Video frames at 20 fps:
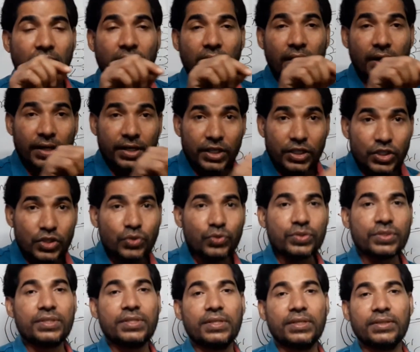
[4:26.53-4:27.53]

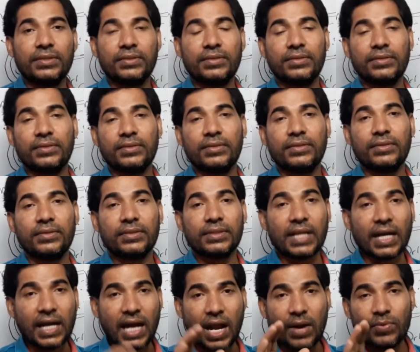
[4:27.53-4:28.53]
reduced
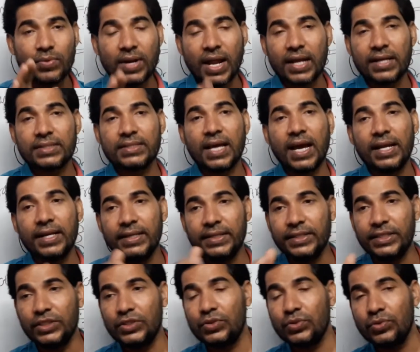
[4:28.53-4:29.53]
the carbon dioxide
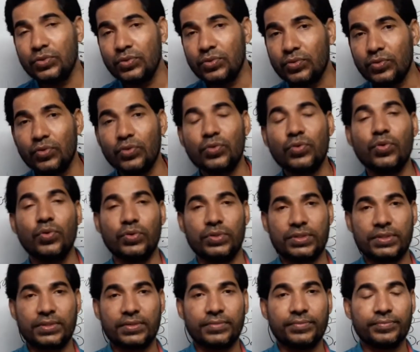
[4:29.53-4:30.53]
into
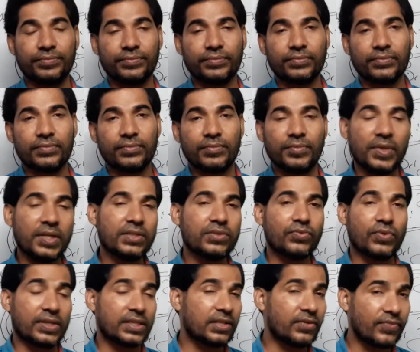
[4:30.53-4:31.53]
glucose. Means
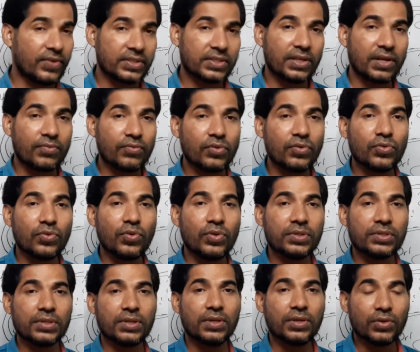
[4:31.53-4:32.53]
what is the function of
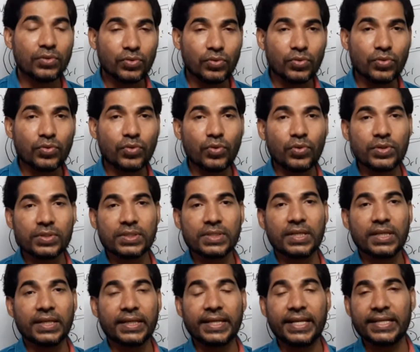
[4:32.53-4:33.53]
glucose? Glucose
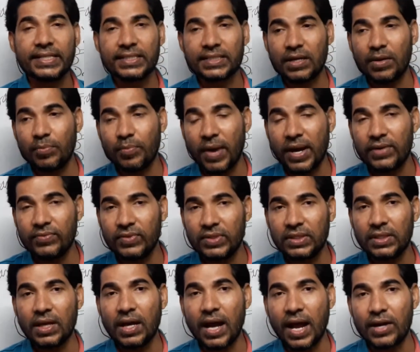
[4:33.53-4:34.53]
gets combined with
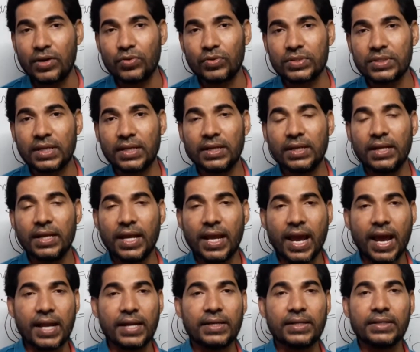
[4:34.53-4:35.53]
the hydrogen
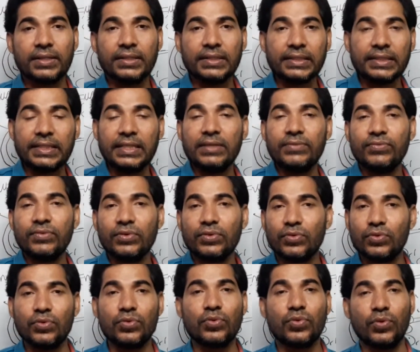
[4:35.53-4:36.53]
and give
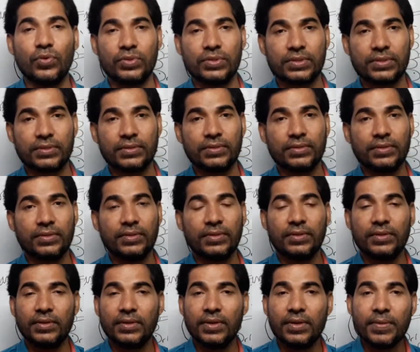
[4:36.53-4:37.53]
glucose.
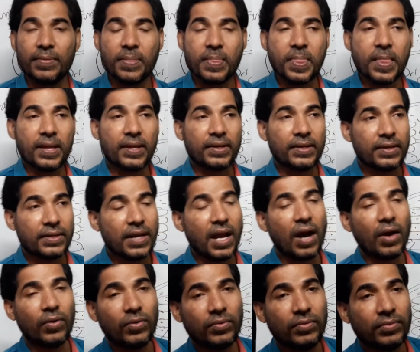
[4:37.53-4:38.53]

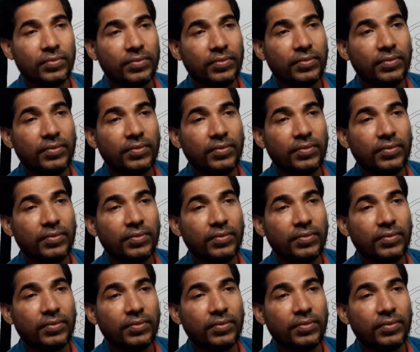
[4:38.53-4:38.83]
Now,